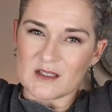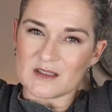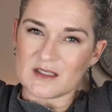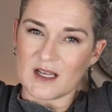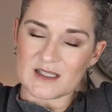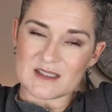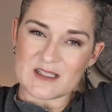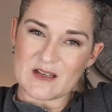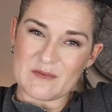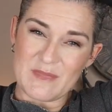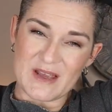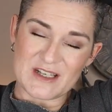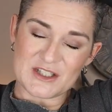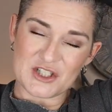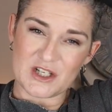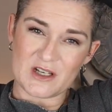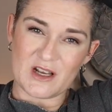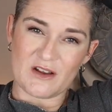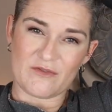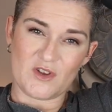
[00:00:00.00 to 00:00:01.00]
Not to
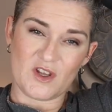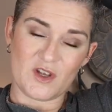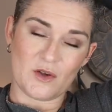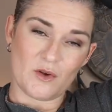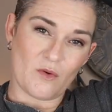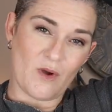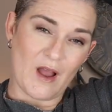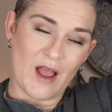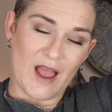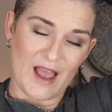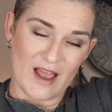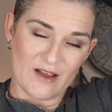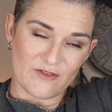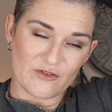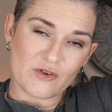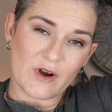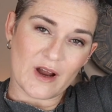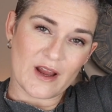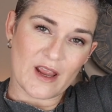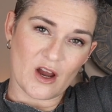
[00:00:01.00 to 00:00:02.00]
mention, if you
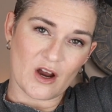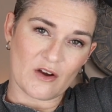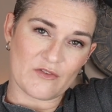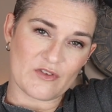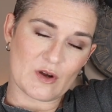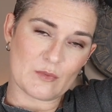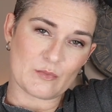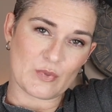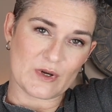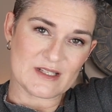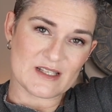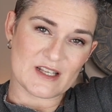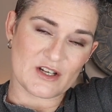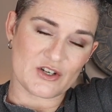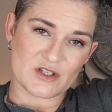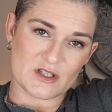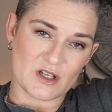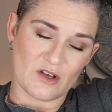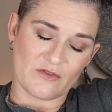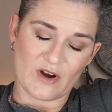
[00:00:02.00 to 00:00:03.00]
have gray hair, if you're embracing
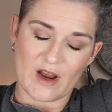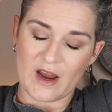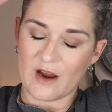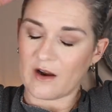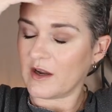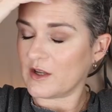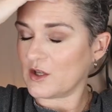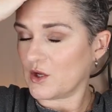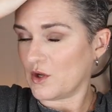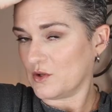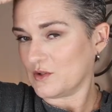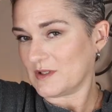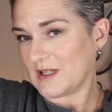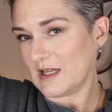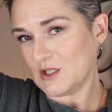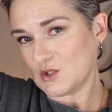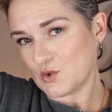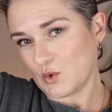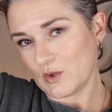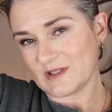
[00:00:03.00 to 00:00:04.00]
your silver hair and you use
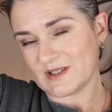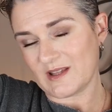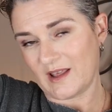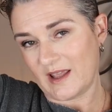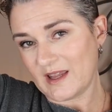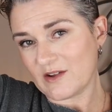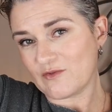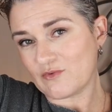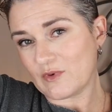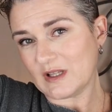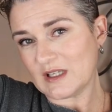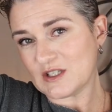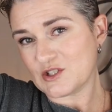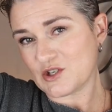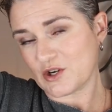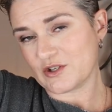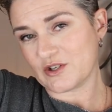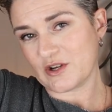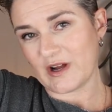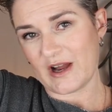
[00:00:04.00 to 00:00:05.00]
heat tools, they can really
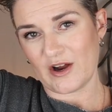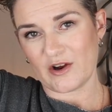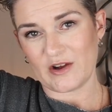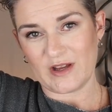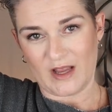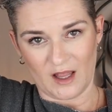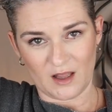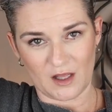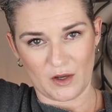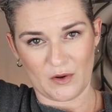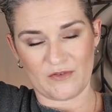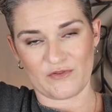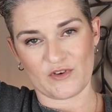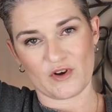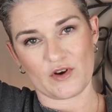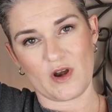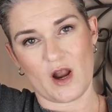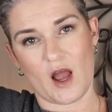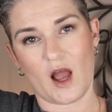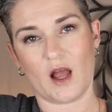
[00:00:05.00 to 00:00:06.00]
turn your hair yellow if
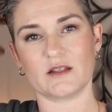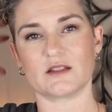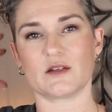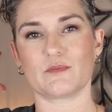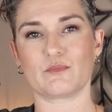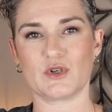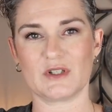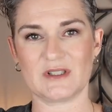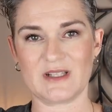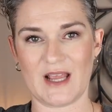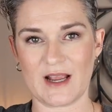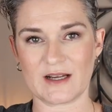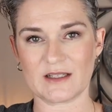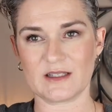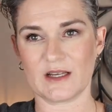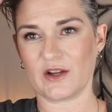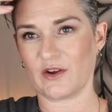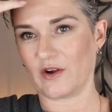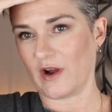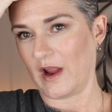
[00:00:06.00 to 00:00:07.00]
you're not
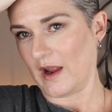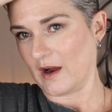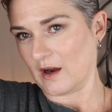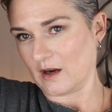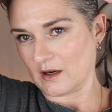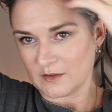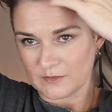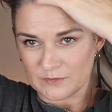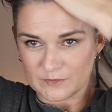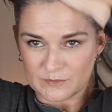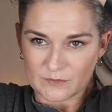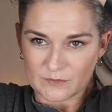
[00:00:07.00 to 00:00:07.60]
protecting your hair.